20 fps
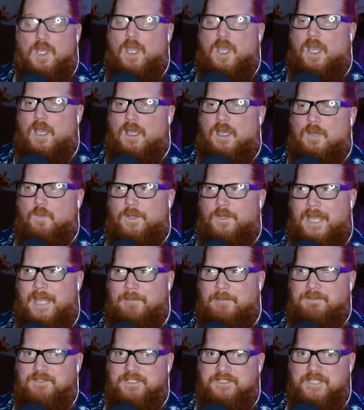What
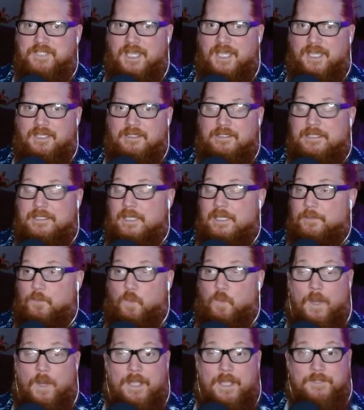happened to Tay? He had
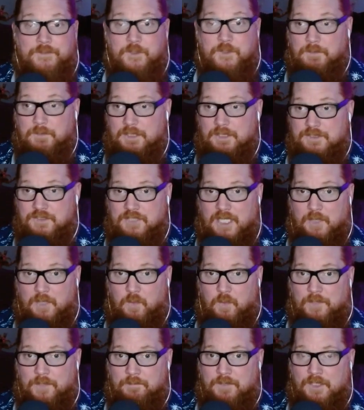way too much day
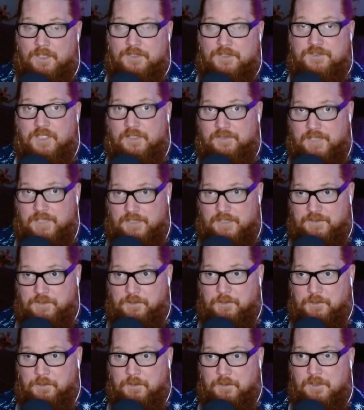1 punch on day
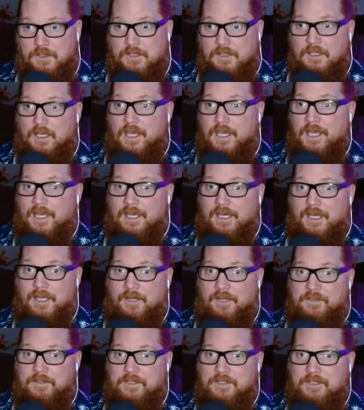2,
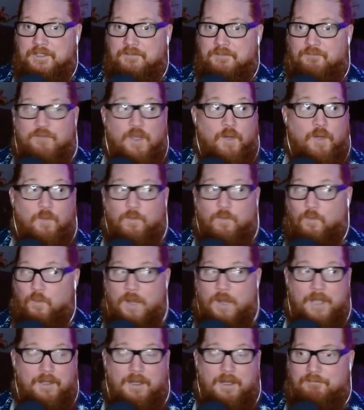and he fell
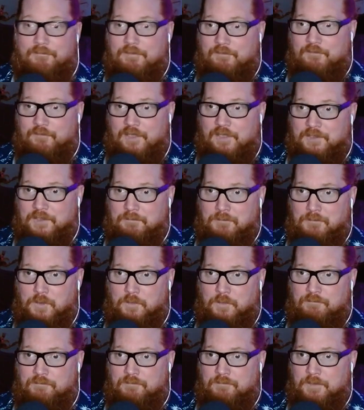right off the fucking
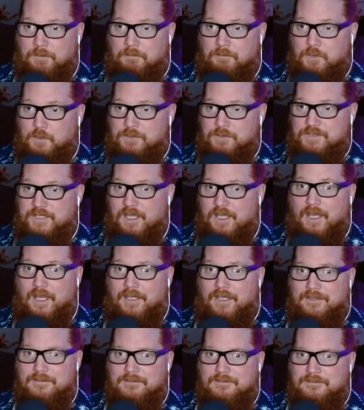moon sky.